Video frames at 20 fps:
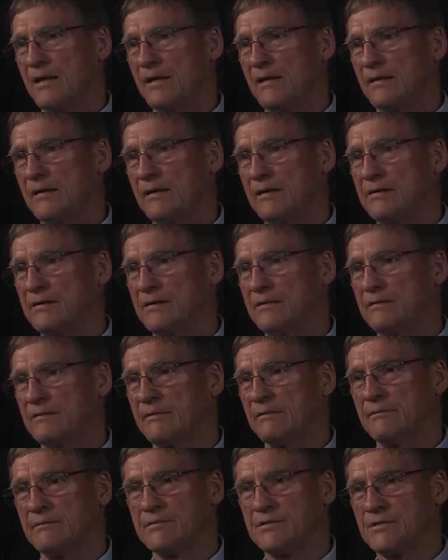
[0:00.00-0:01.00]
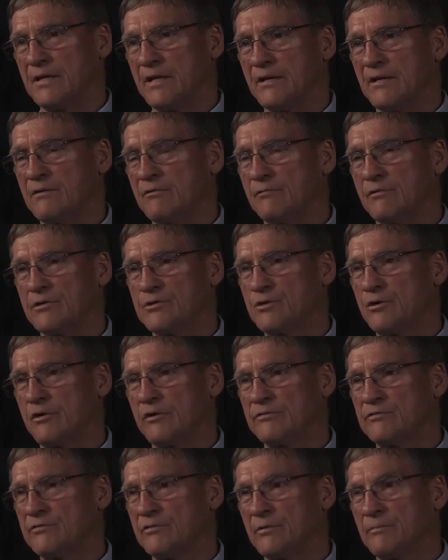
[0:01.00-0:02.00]
and uh, stayed in
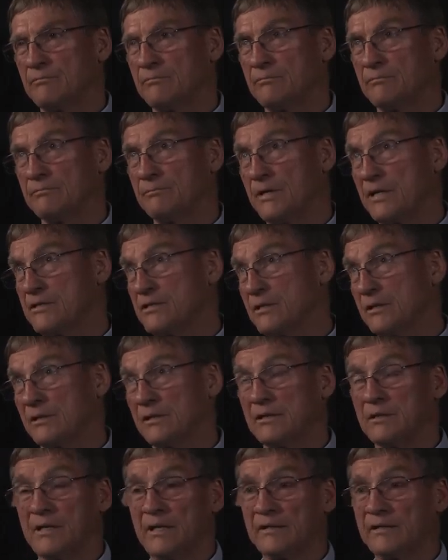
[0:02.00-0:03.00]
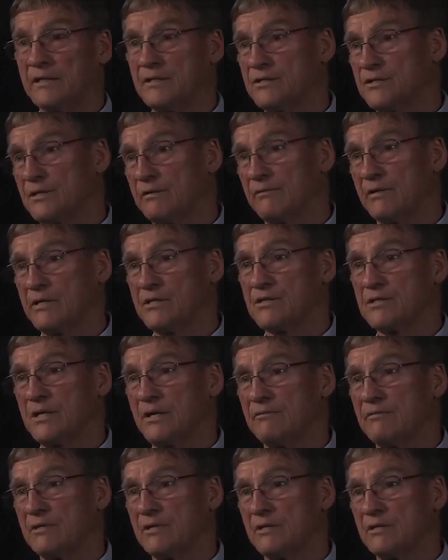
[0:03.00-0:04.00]
reserves from basically nineteen
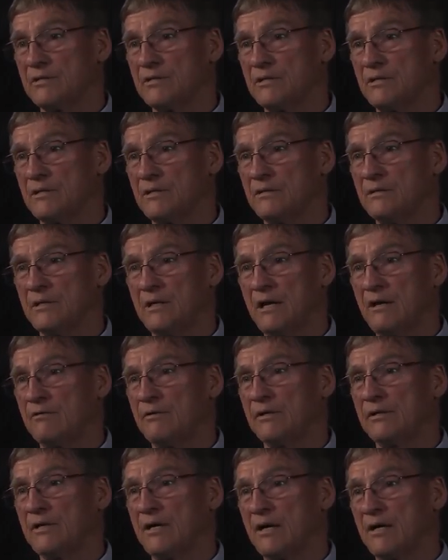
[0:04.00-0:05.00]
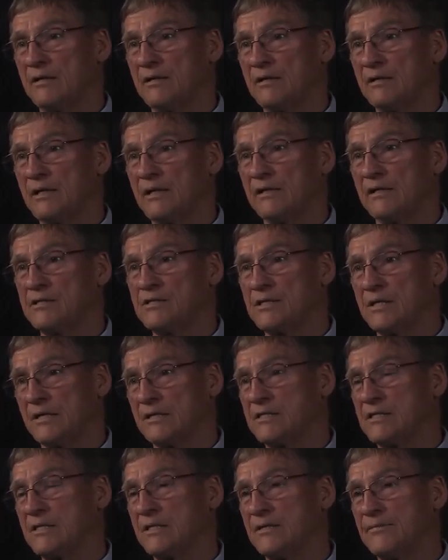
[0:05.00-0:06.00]
seventy-seven until I retired in
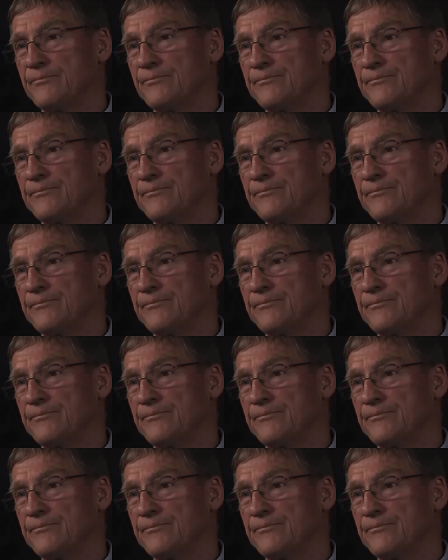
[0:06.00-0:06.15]
ninety-six.